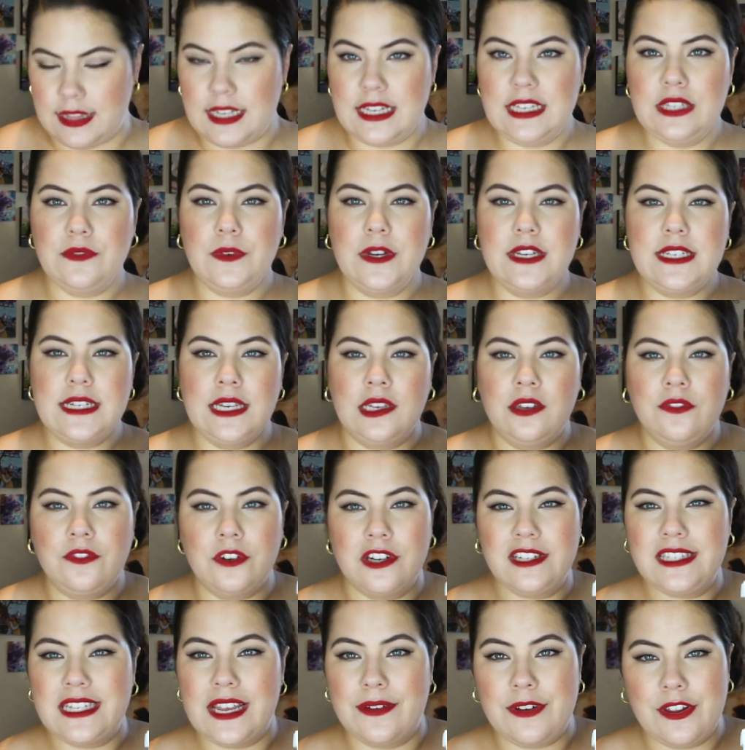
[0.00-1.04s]
These retail
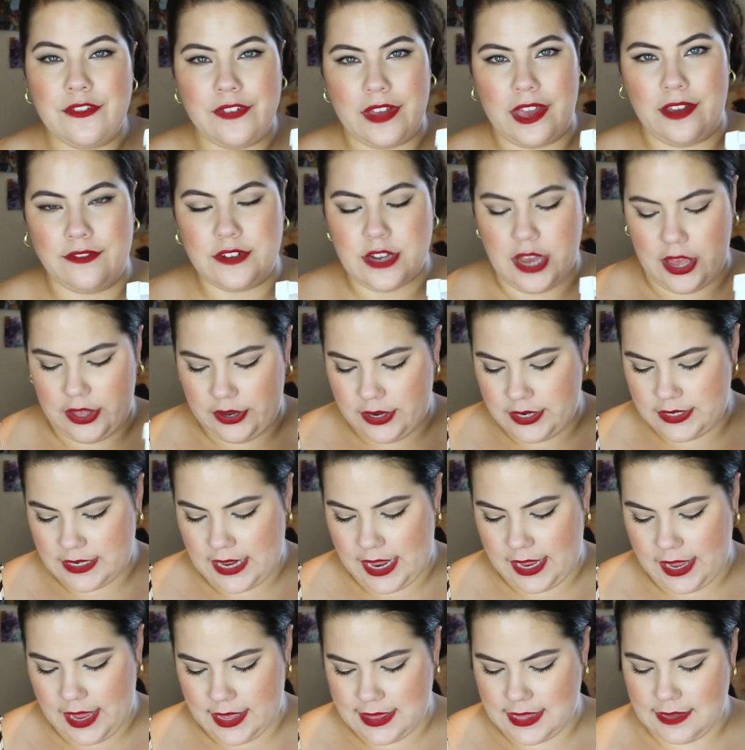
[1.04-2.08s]
for seventy-five dollars.
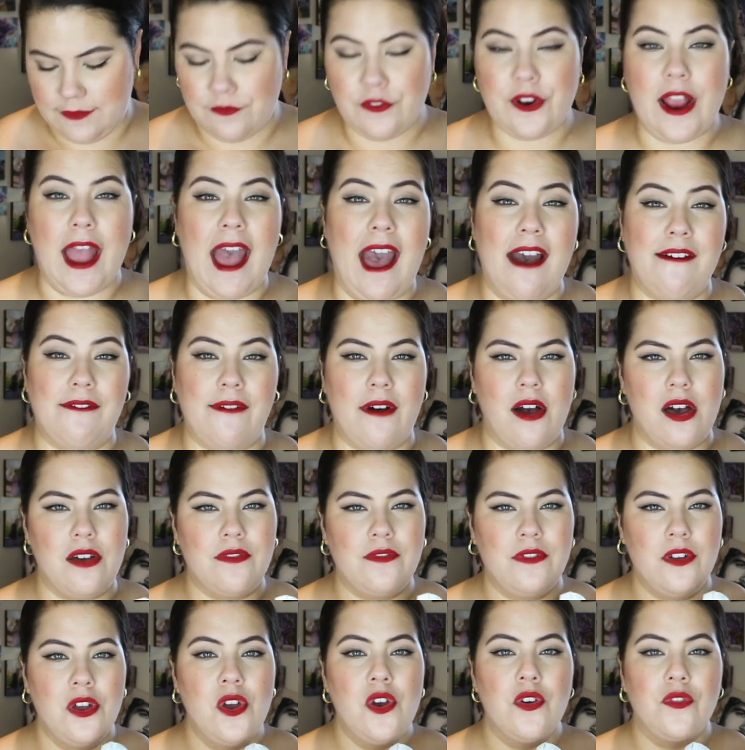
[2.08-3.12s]
I got them for half
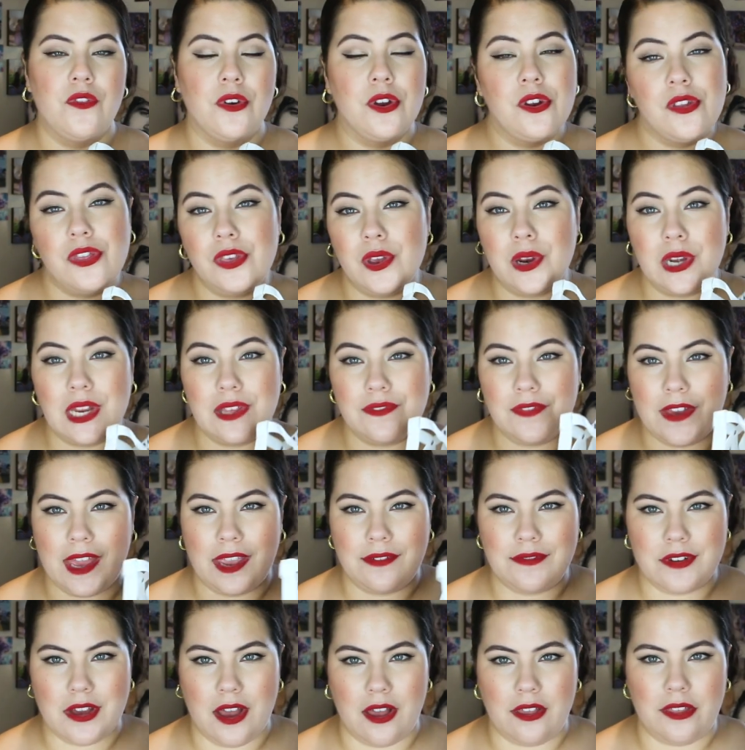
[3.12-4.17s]
off for
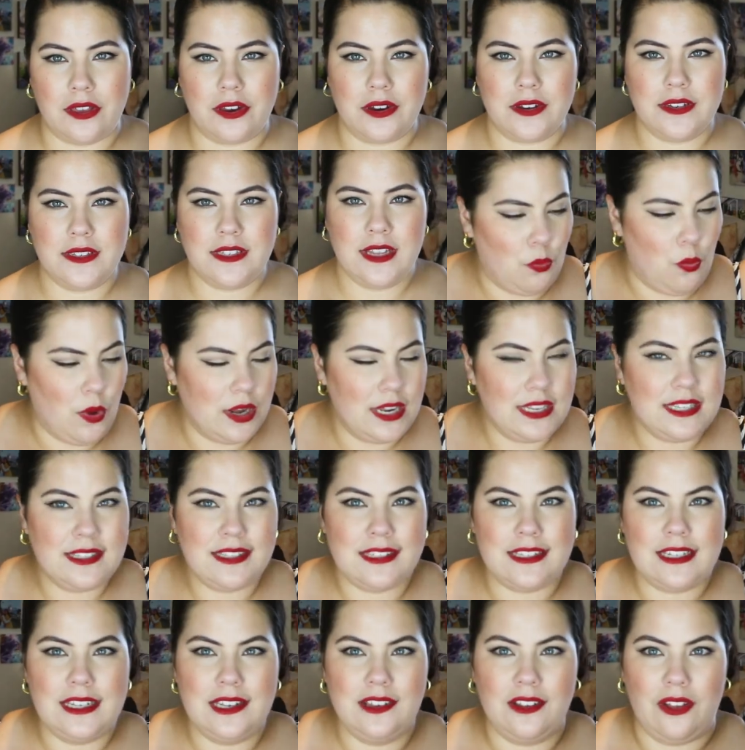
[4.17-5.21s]
thirty-five dollars. What a
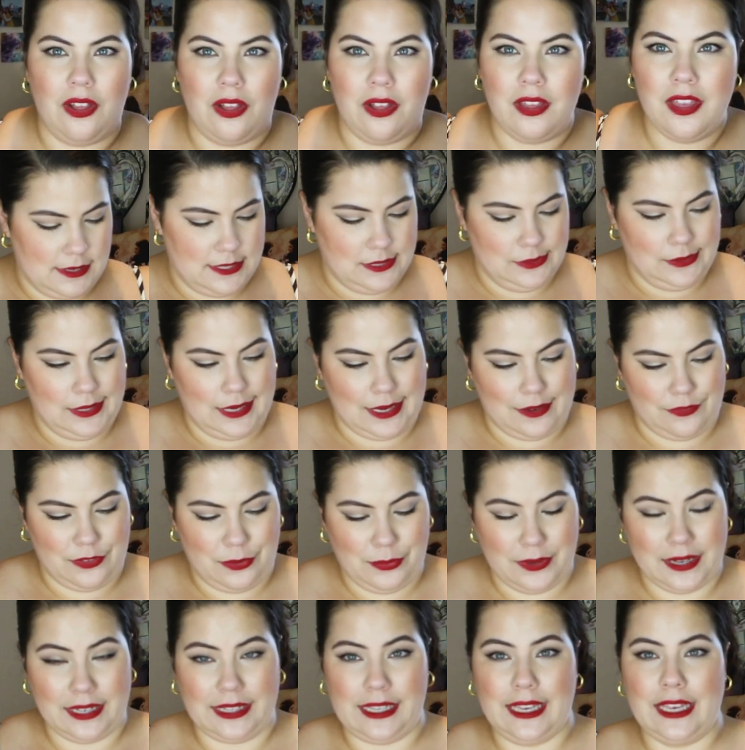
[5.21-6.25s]
steal. So yeah, if
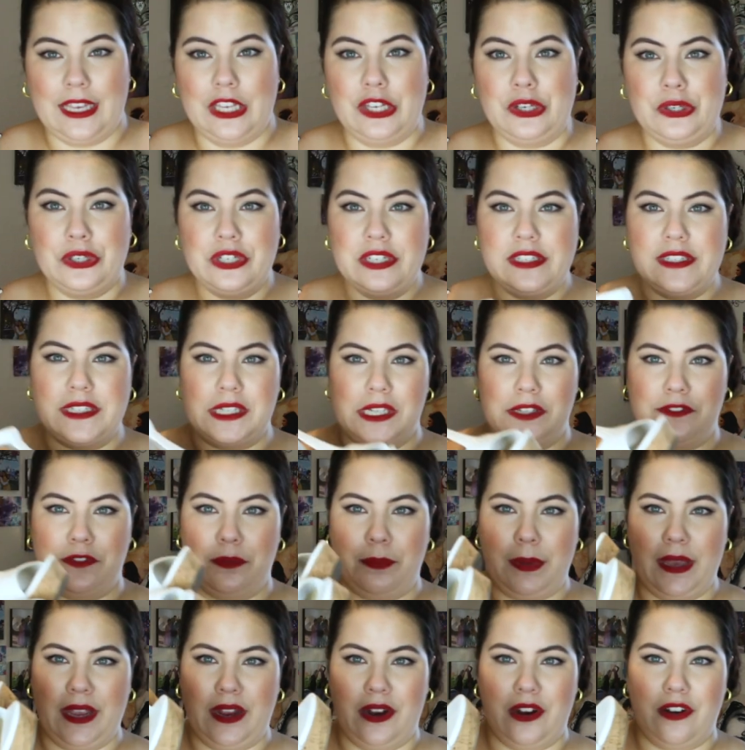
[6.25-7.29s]
you want to get yourself a
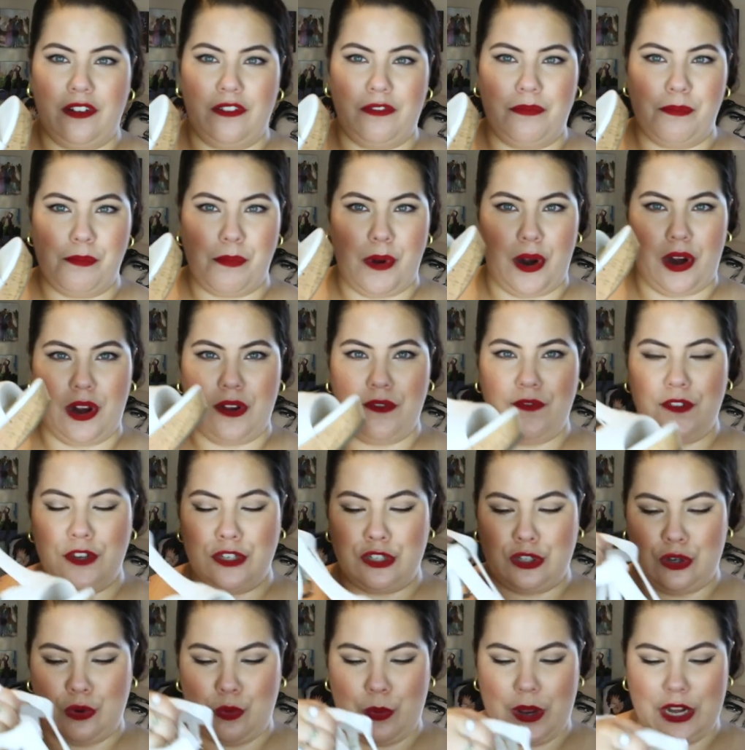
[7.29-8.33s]
pair of Marc
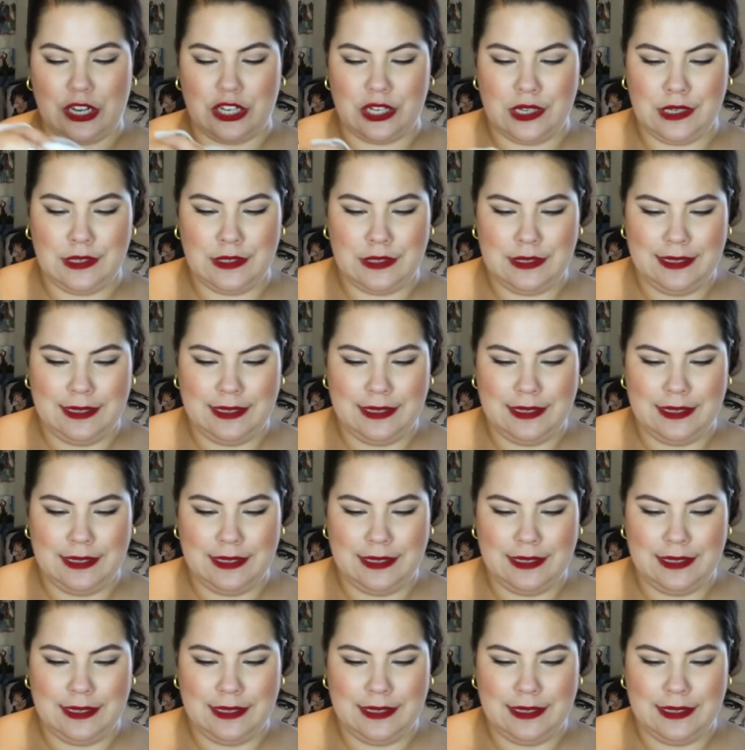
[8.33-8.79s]
Fisher wedges,